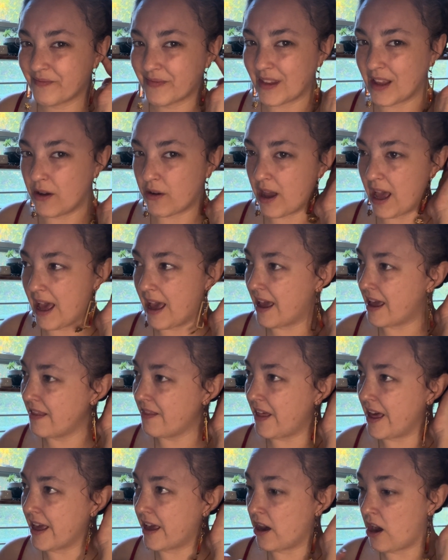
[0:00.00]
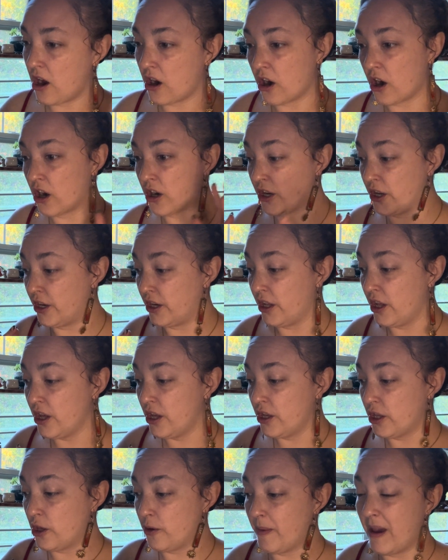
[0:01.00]
Okay, like
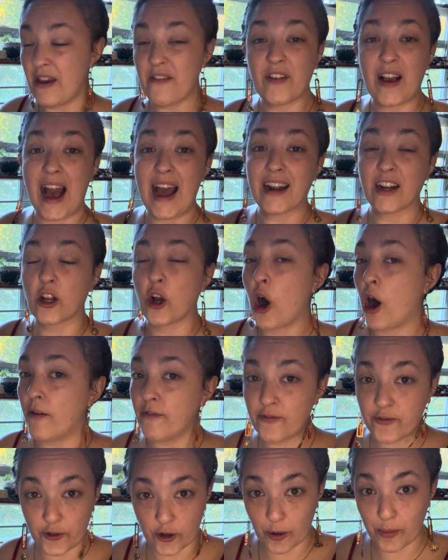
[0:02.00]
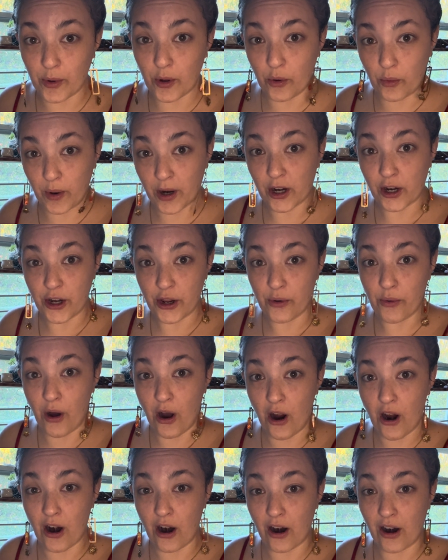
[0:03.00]
you may have gotten comfortable where you
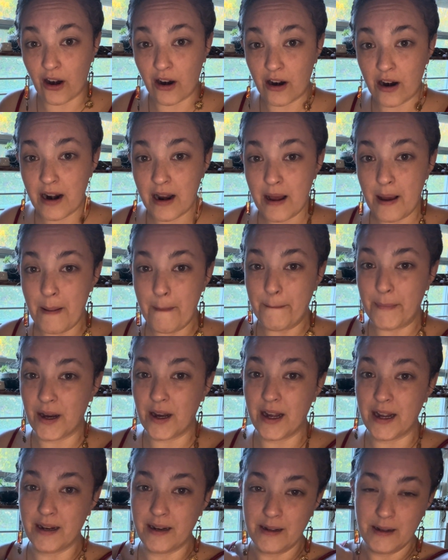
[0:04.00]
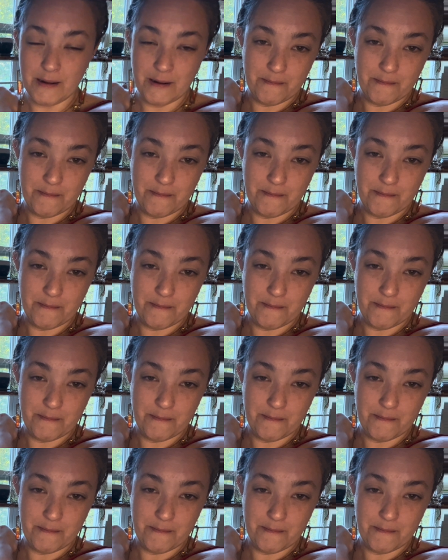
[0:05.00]
are, but